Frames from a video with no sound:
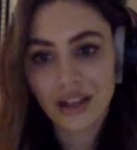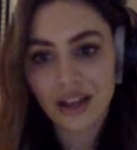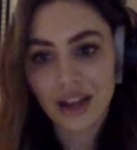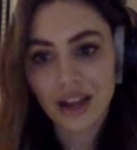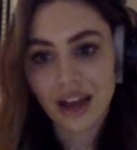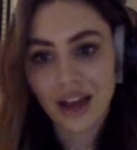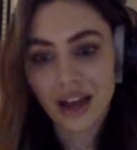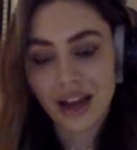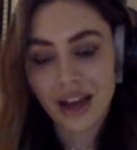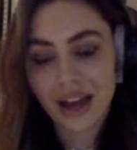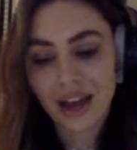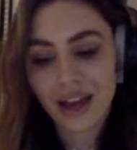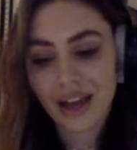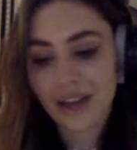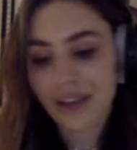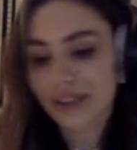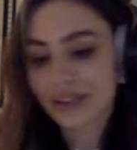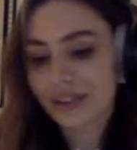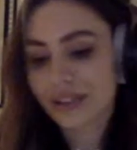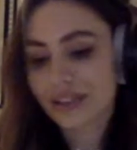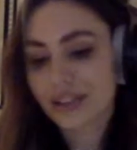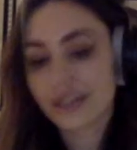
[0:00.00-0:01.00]
I
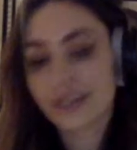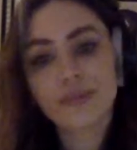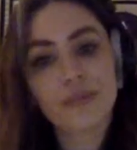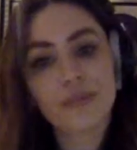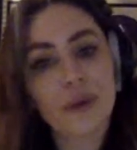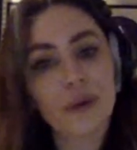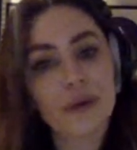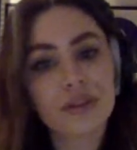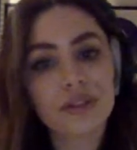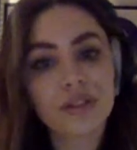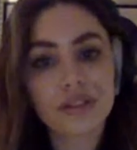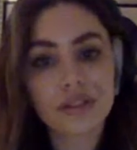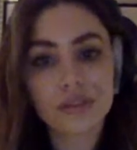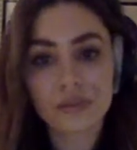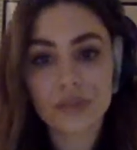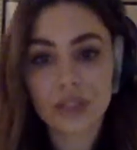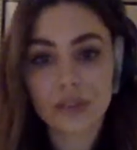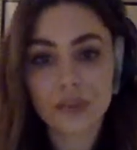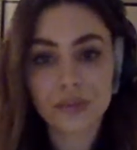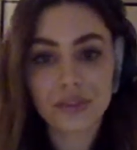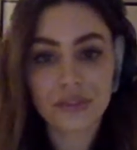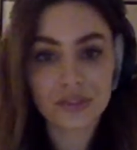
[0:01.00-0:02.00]
had posted some
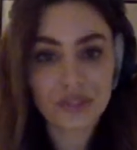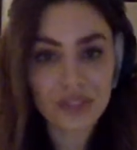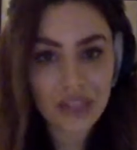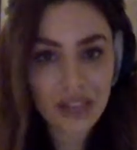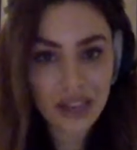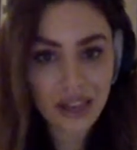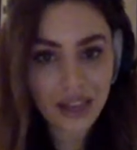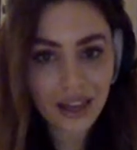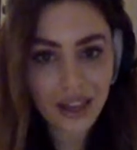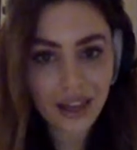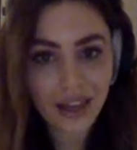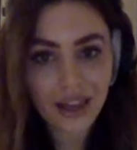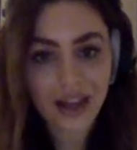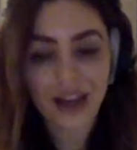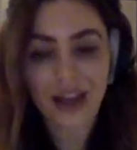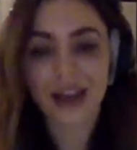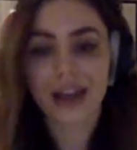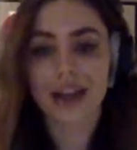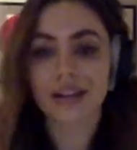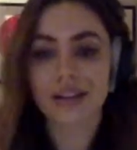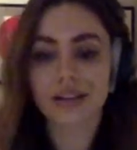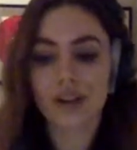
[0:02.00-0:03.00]
clips of singing. I
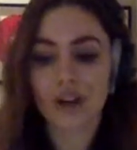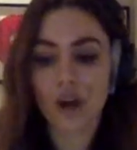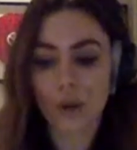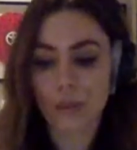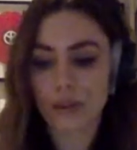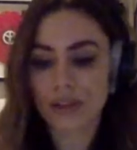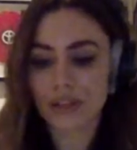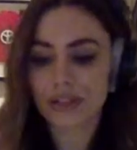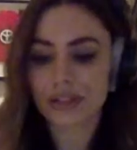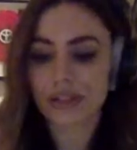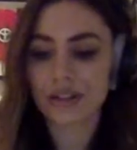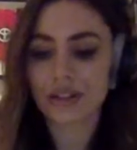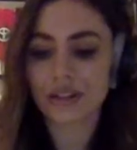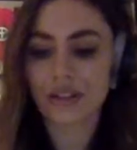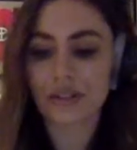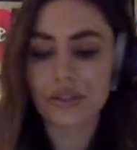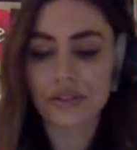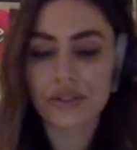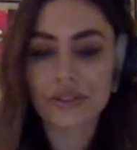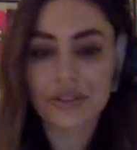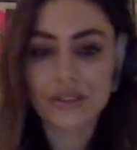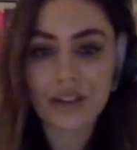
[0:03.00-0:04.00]
had commented on
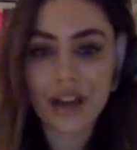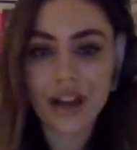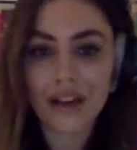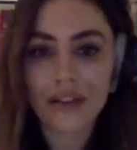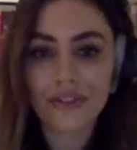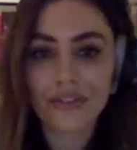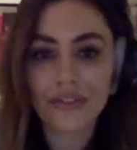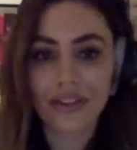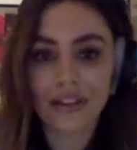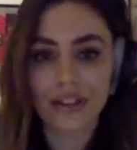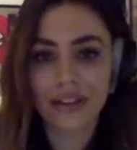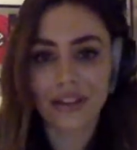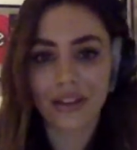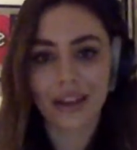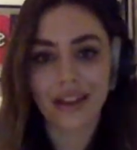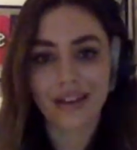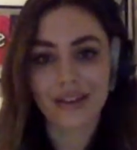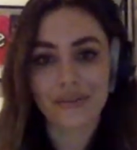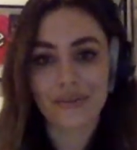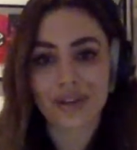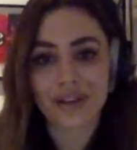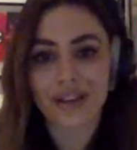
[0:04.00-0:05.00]
their stuff and
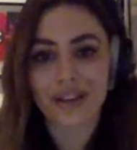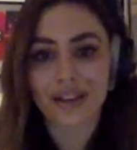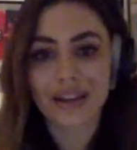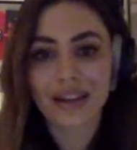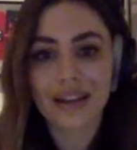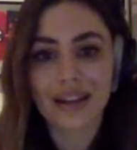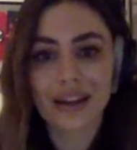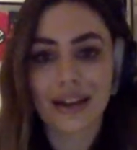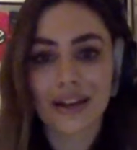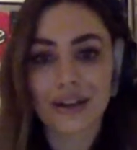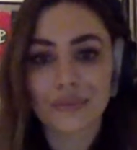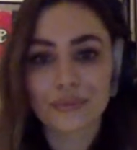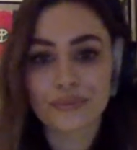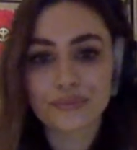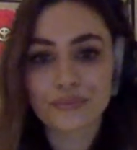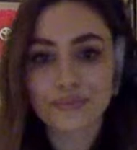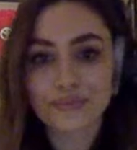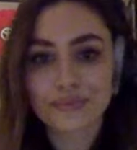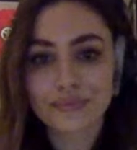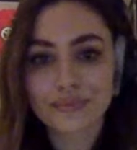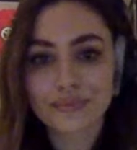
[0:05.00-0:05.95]
like really um,